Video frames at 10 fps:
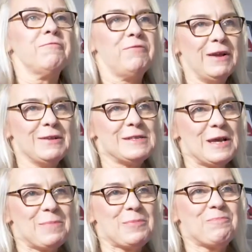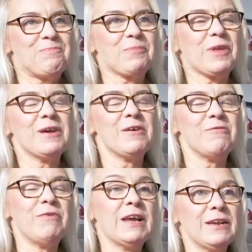Final tip,
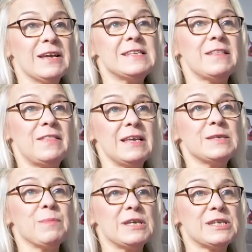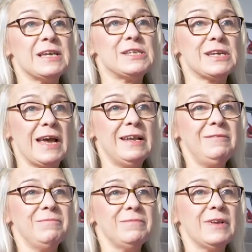recognize that things might change
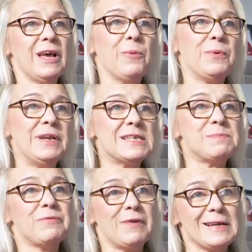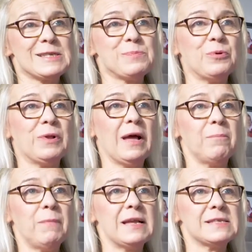again, and we need to be flexible
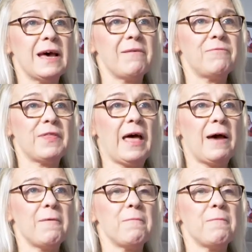and make time for that.